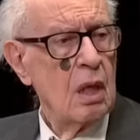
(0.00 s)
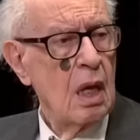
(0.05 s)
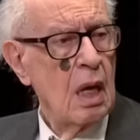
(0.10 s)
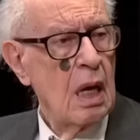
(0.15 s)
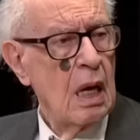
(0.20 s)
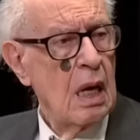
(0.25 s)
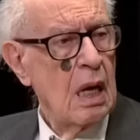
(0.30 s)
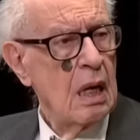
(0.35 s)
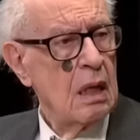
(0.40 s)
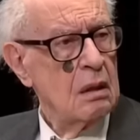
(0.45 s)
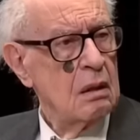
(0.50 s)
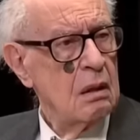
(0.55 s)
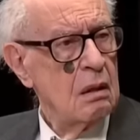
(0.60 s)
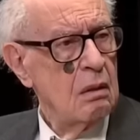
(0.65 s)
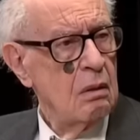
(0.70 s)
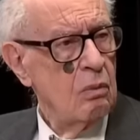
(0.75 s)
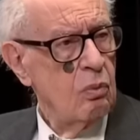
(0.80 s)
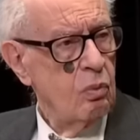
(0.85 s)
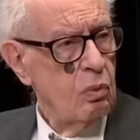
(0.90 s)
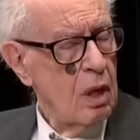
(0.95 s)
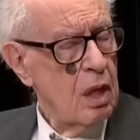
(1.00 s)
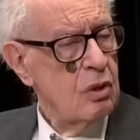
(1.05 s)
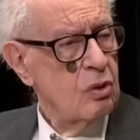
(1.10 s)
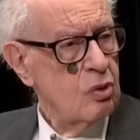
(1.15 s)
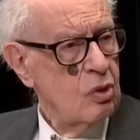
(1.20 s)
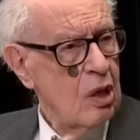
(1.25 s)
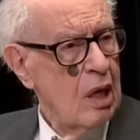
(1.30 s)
According to Gerhard L.